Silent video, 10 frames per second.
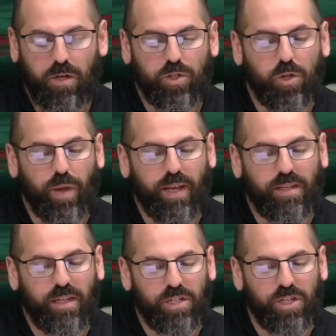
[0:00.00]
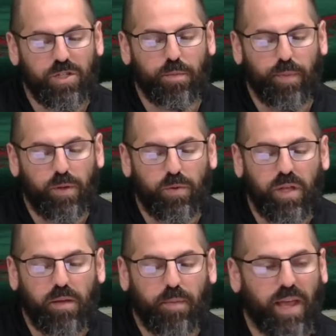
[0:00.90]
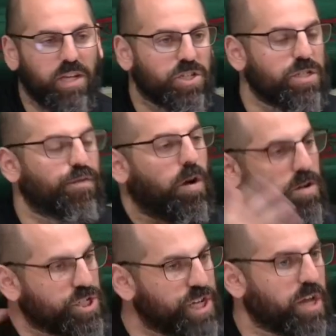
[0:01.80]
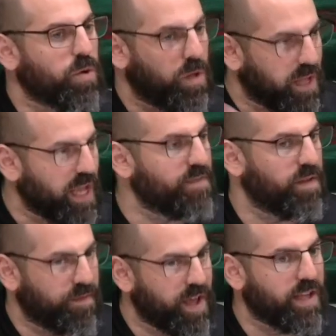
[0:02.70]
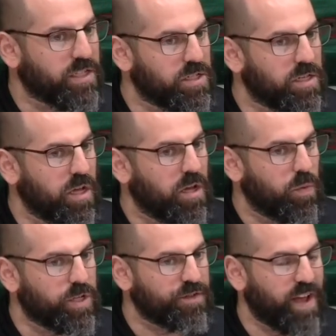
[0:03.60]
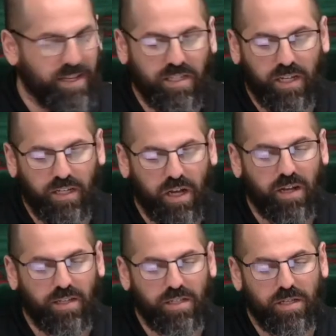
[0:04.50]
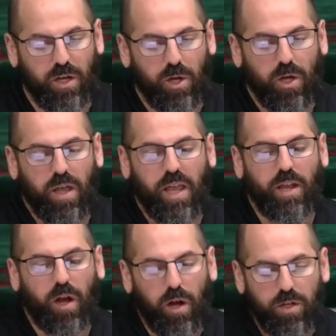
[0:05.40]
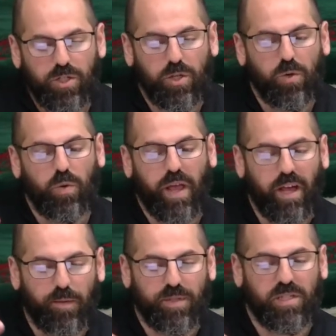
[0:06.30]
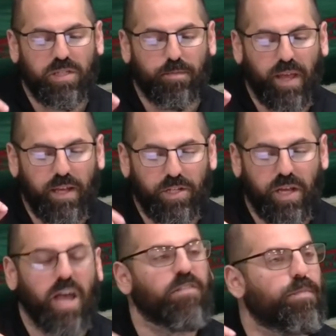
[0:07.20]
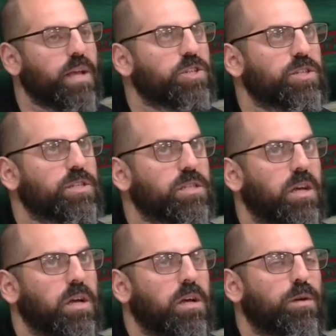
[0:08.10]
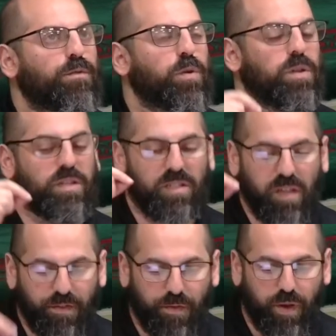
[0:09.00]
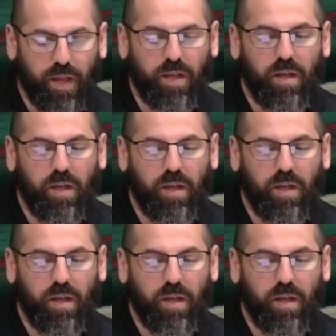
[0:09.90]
So in addition to building patience for our general life events, which fasting does, it also helps us have patience for the suffering